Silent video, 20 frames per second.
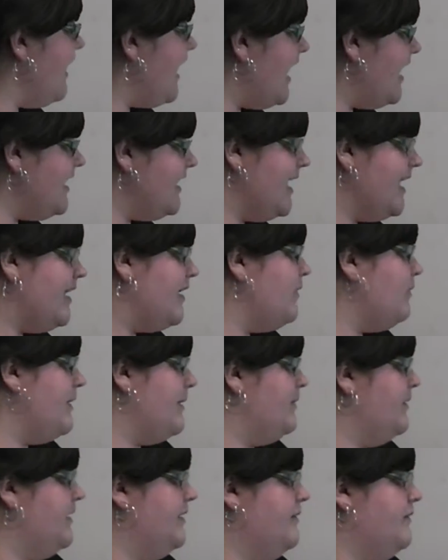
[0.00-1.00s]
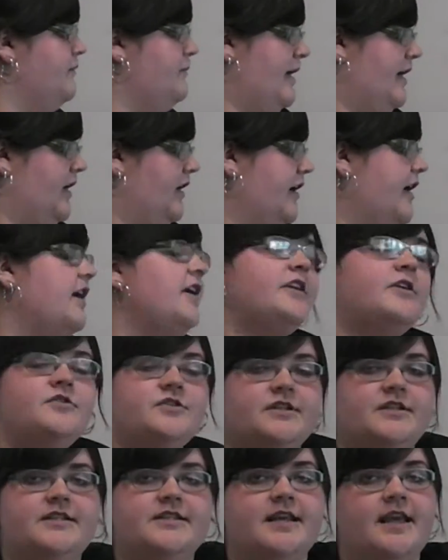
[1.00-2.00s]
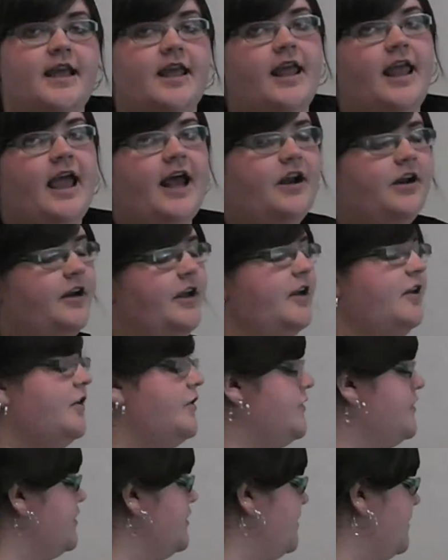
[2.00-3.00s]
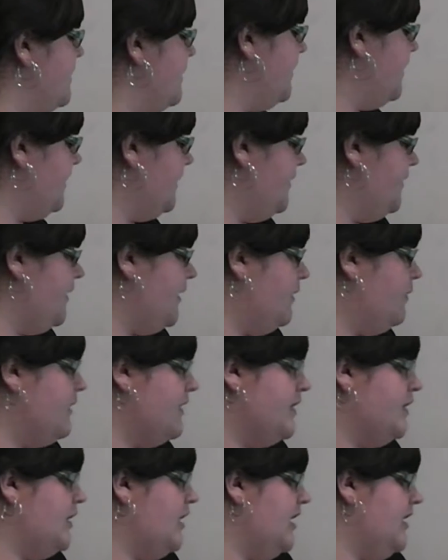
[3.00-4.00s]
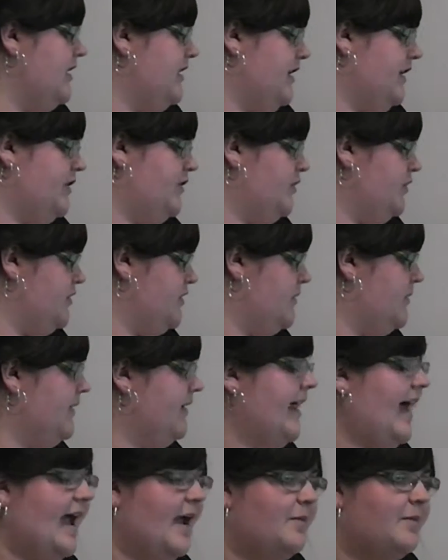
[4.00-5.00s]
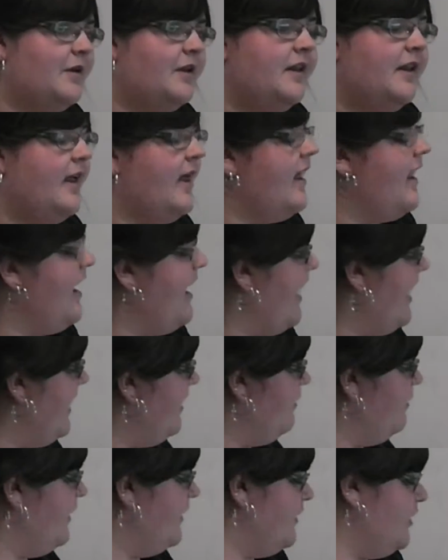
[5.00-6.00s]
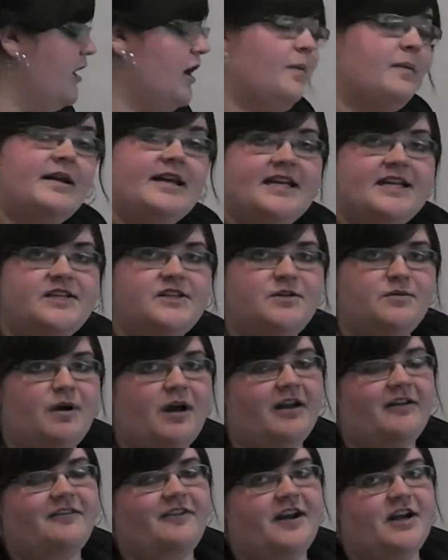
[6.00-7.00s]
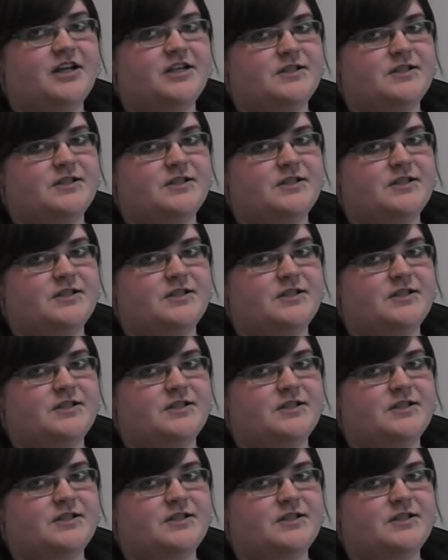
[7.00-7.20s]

And then we would make our conclusions. And our conclusions will include whether or not the controls are reliable and whether or not we need to modify our